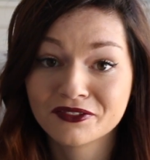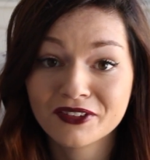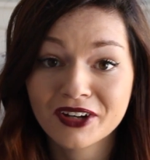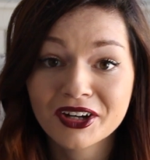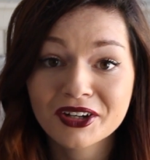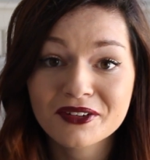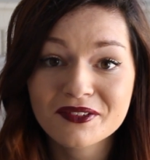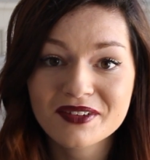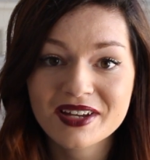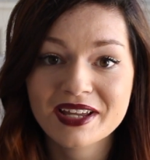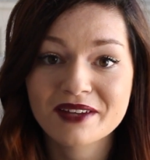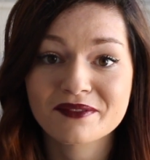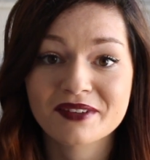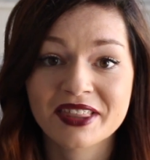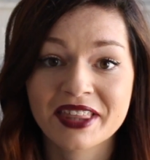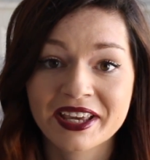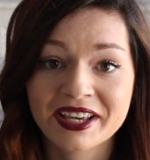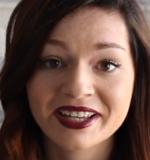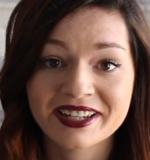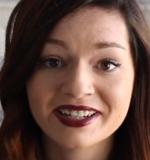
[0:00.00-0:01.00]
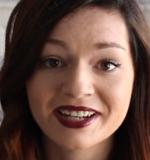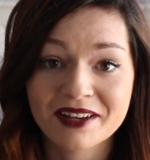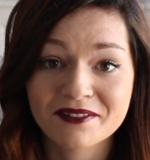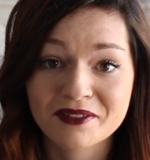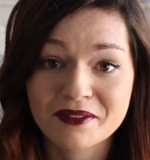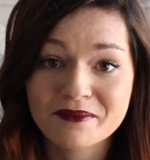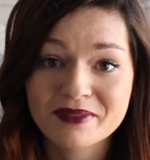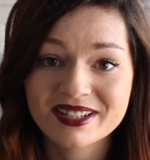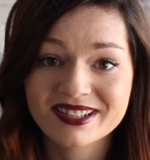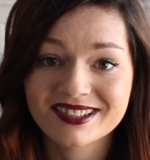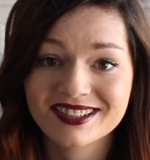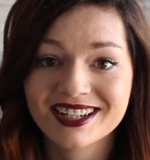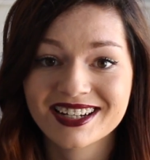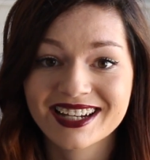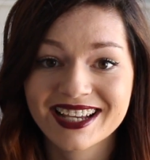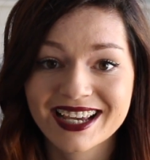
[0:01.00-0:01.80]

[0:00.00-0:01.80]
far away where they can never be seen